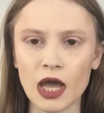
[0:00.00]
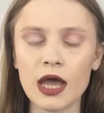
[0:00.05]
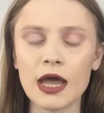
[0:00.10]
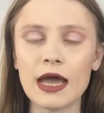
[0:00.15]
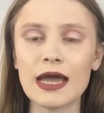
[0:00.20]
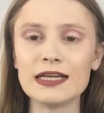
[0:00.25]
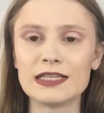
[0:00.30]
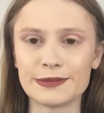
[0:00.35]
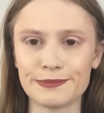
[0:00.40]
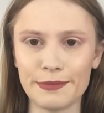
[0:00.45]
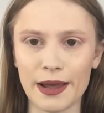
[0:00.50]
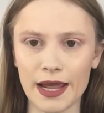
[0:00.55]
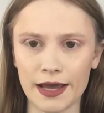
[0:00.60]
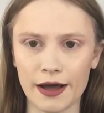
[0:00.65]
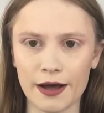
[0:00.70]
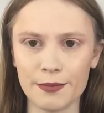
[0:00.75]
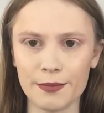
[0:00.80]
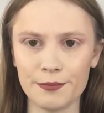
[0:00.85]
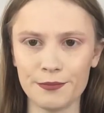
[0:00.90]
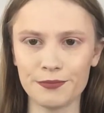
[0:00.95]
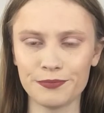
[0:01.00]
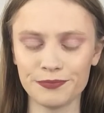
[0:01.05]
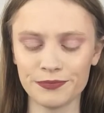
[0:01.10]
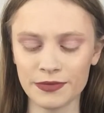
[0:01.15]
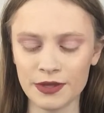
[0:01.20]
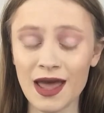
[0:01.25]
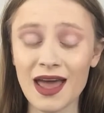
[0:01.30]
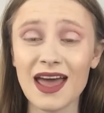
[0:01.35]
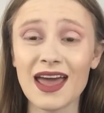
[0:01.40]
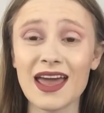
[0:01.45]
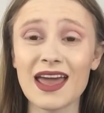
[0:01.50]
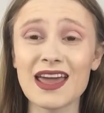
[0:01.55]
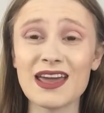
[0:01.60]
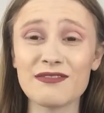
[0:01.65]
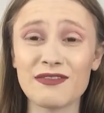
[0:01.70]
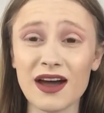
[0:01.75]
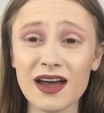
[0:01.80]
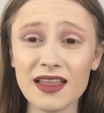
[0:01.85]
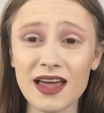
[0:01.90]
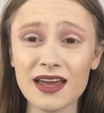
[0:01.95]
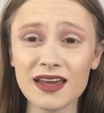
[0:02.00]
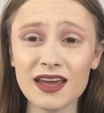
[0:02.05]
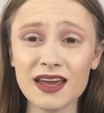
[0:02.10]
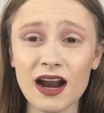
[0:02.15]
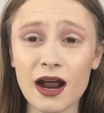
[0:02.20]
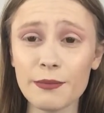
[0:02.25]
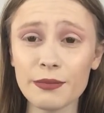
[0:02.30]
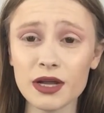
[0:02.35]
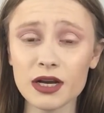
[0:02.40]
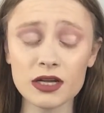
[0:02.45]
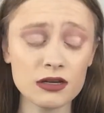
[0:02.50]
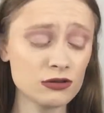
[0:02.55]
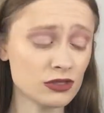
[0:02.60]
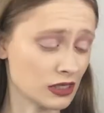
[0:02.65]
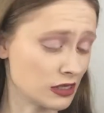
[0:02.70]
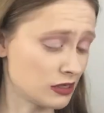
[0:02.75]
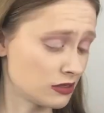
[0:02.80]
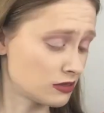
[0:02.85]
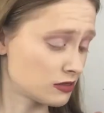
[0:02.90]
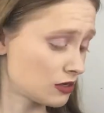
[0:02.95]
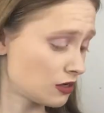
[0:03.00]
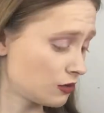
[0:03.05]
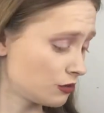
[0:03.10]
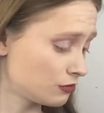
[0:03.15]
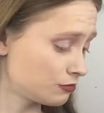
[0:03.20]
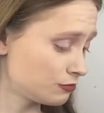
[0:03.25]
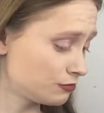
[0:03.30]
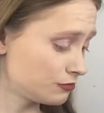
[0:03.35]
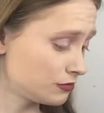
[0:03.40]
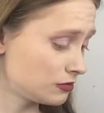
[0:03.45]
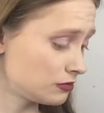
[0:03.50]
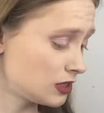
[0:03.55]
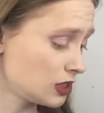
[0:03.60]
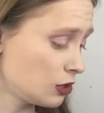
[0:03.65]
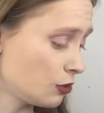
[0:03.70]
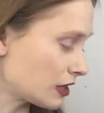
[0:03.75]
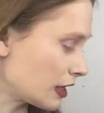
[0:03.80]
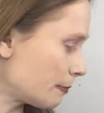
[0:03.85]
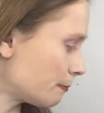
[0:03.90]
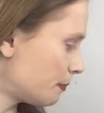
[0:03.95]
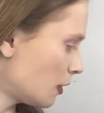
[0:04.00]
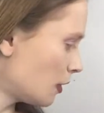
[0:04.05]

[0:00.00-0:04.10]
It's makeup. If I like it, I'm gonna use it, so deal with it.